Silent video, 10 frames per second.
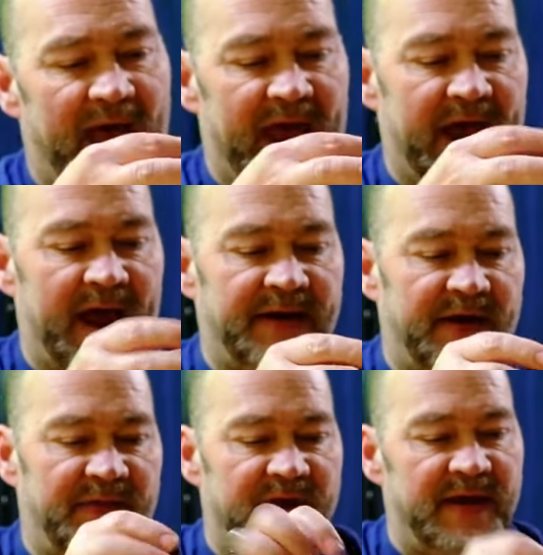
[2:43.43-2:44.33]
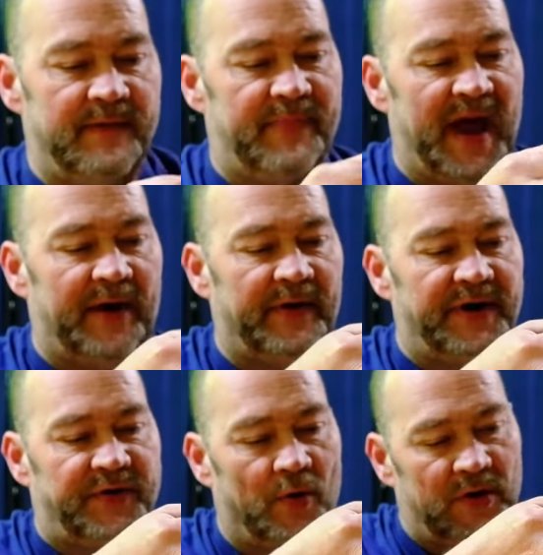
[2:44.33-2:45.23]
And the
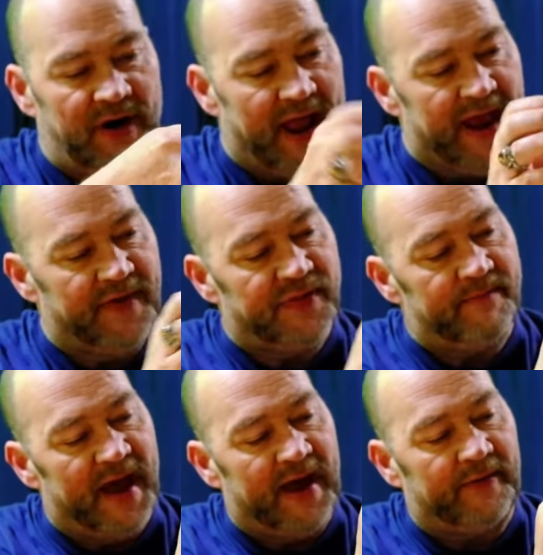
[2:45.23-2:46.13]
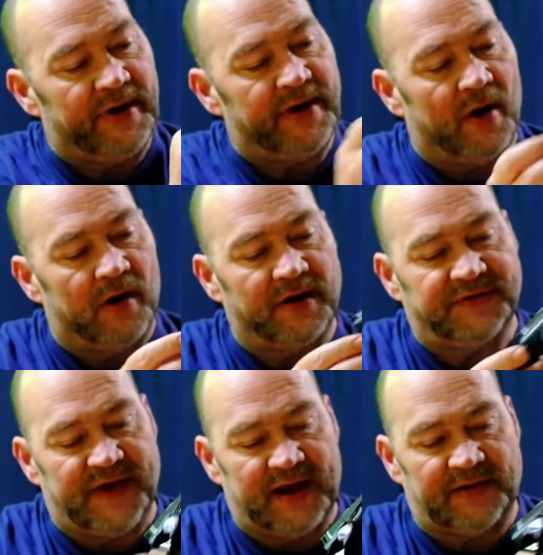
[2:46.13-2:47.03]
battery door and the battery are
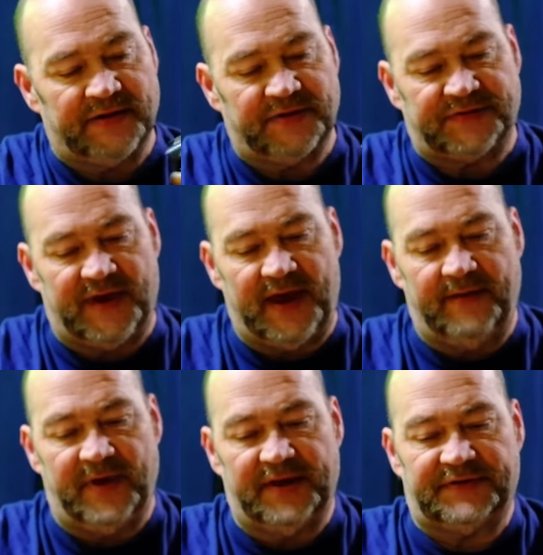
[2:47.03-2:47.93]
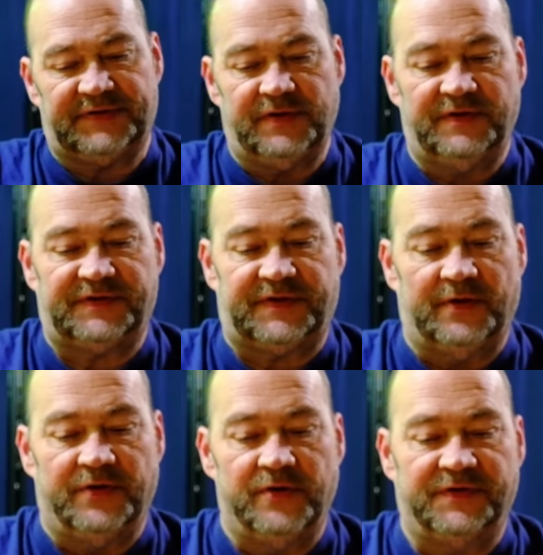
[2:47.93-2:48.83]
exactly the same. It's
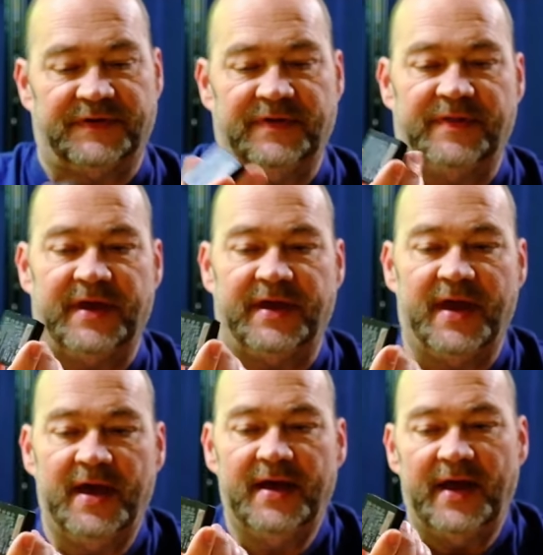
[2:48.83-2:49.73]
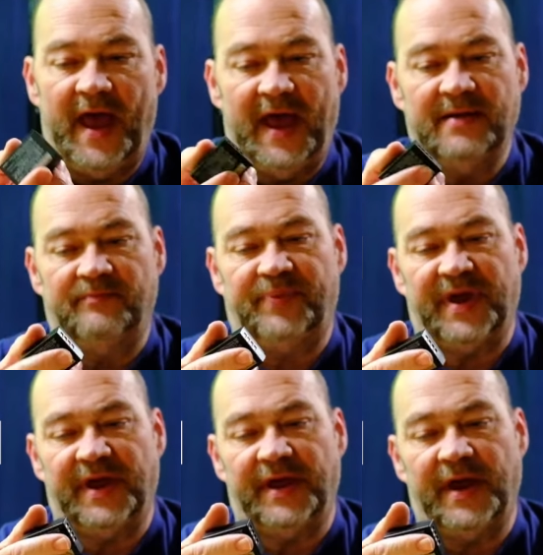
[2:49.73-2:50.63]
still using the
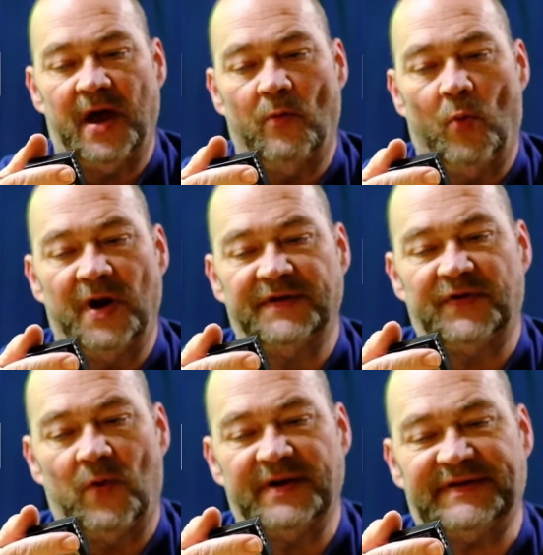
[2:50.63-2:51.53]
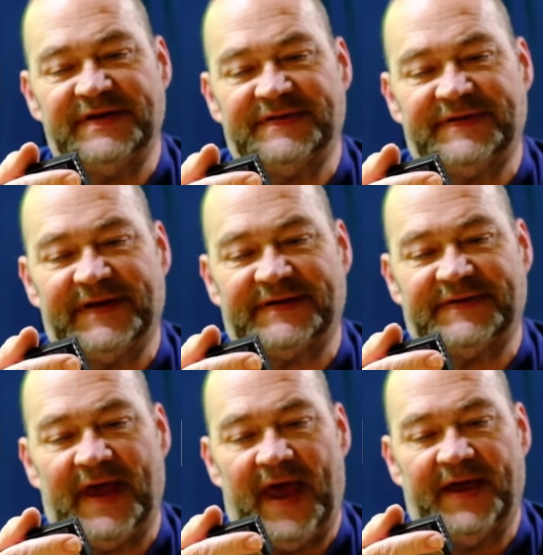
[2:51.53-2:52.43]

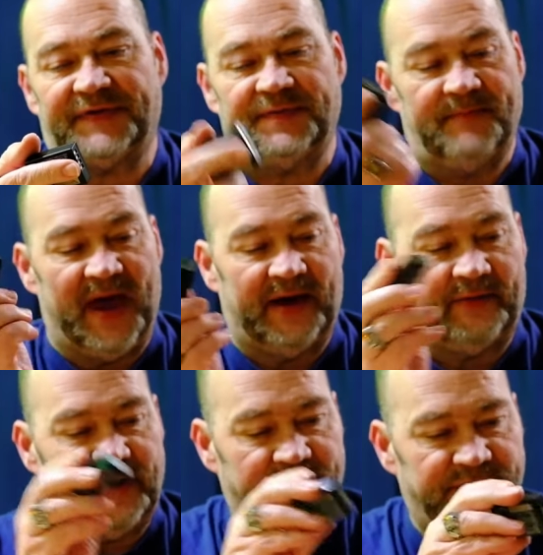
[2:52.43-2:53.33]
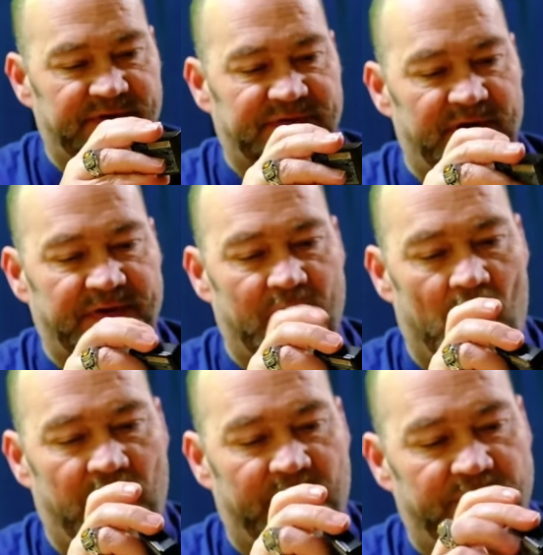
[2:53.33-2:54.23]
NP126S battery, just like
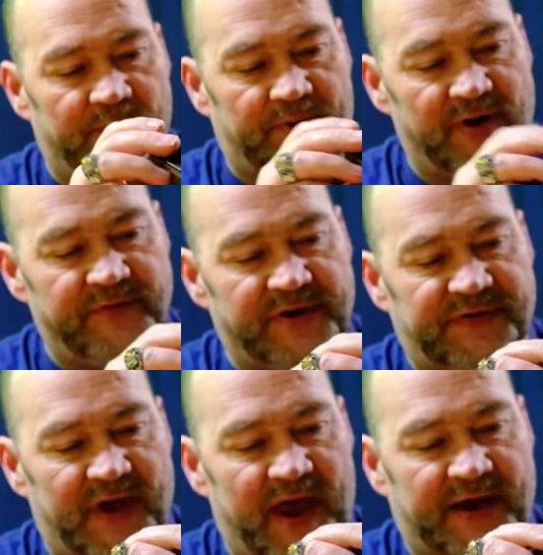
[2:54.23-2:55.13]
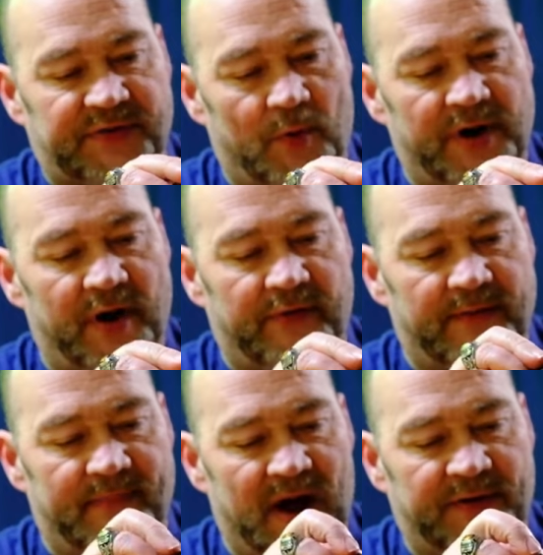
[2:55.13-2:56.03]
all of the previous
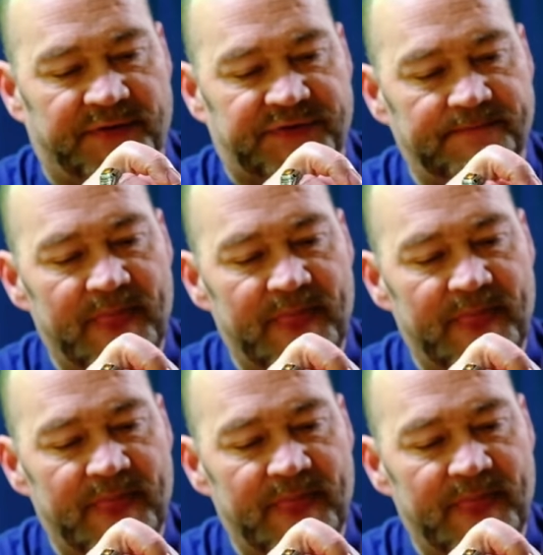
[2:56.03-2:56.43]
X100 models.